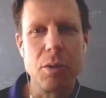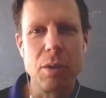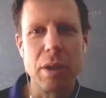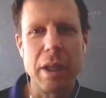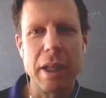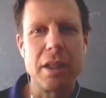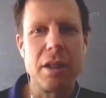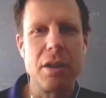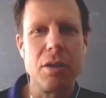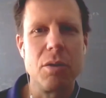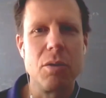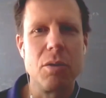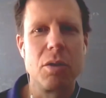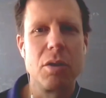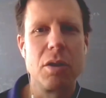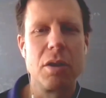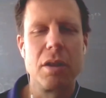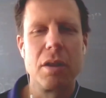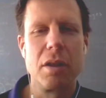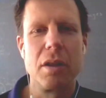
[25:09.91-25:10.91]
would like to do,
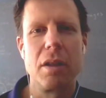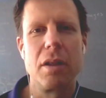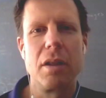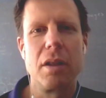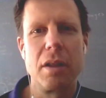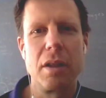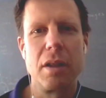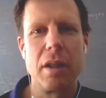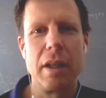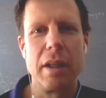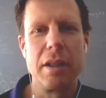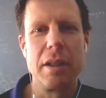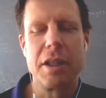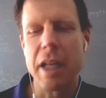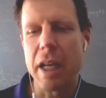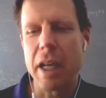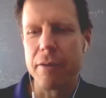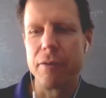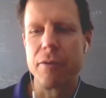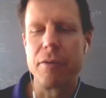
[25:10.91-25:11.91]
or
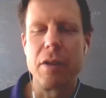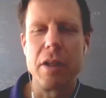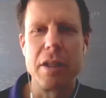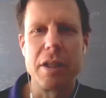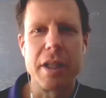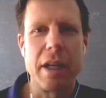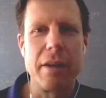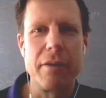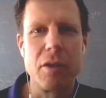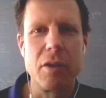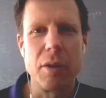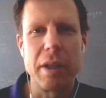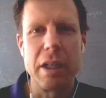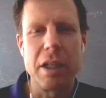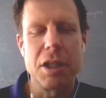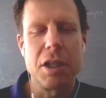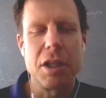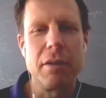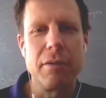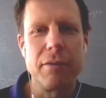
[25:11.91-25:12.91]
instead of instead of doing
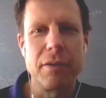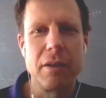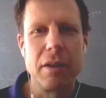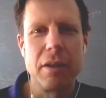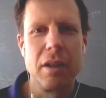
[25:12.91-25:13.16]
initiative